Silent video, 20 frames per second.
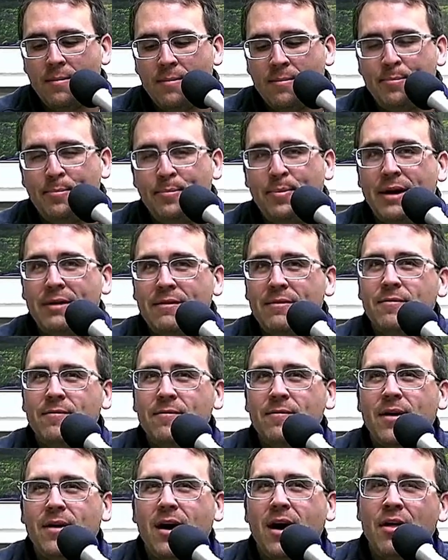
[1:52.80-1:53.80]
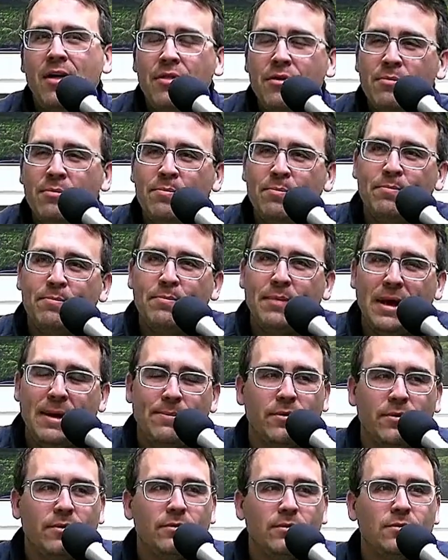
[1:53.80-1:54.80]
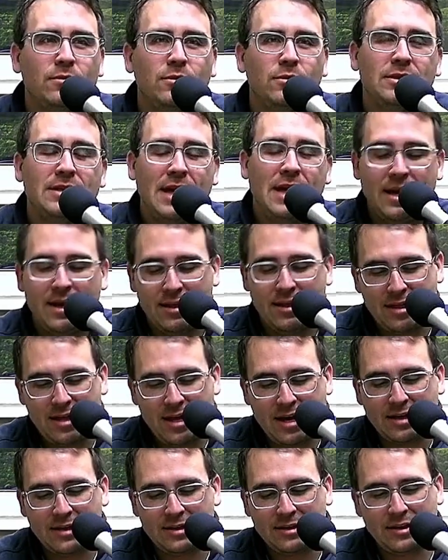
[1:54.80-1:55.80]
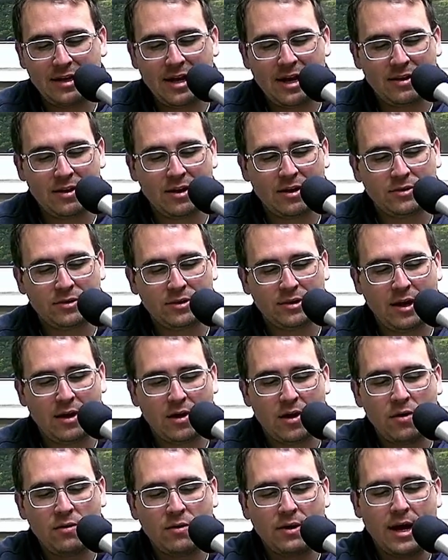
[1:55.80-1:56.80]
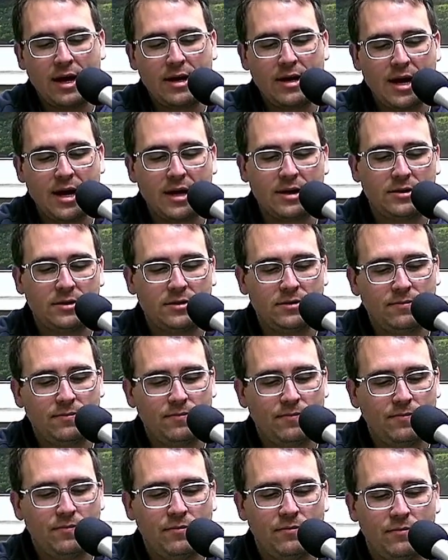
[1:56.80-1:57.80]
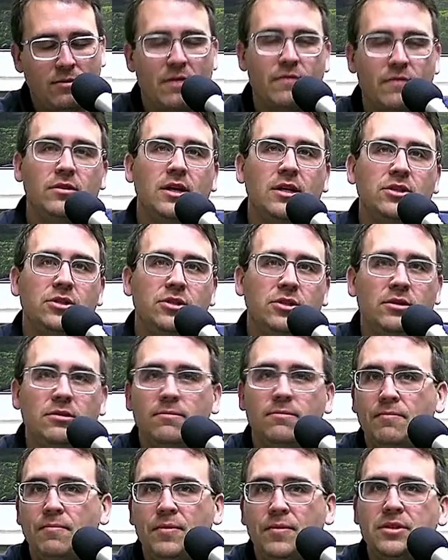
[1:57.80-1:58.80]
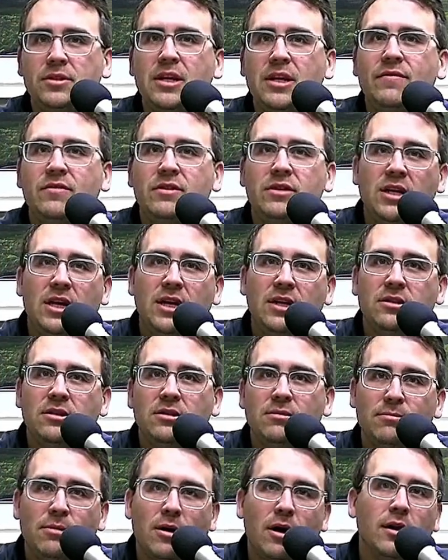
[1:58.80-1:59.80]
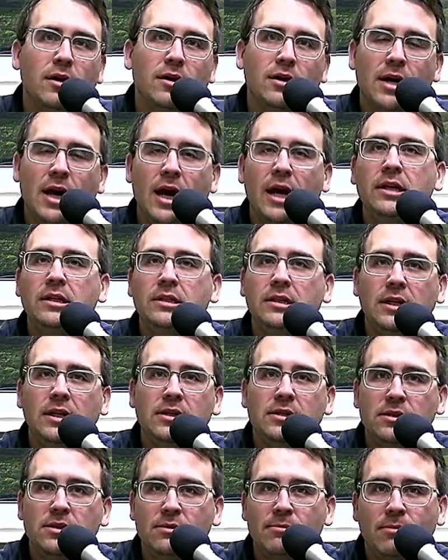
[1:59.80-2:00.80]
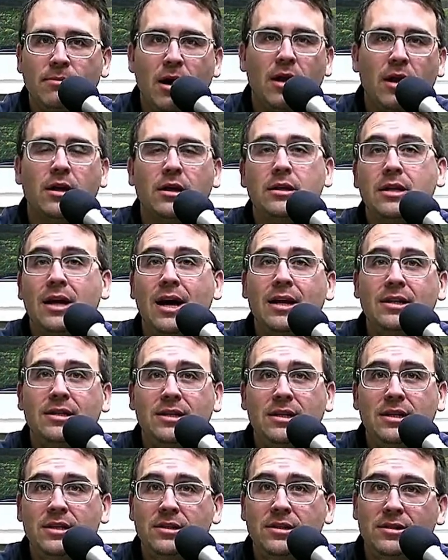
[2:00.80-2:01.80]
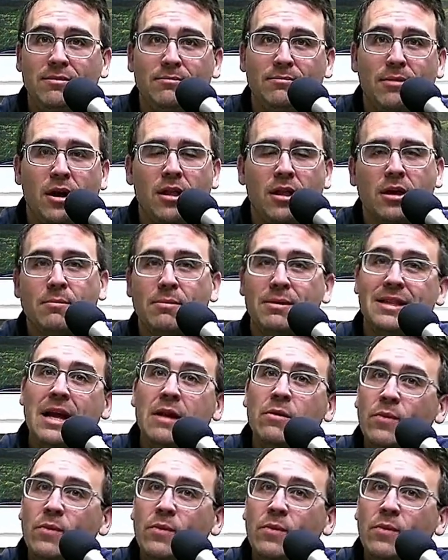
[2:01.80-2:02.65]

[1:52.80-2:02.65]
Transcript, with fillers: but other people will take this and they'll say, okay, yes, Revelation seventeen, symbolic, eighteen, symbolic, nineteen, symbolic. But then we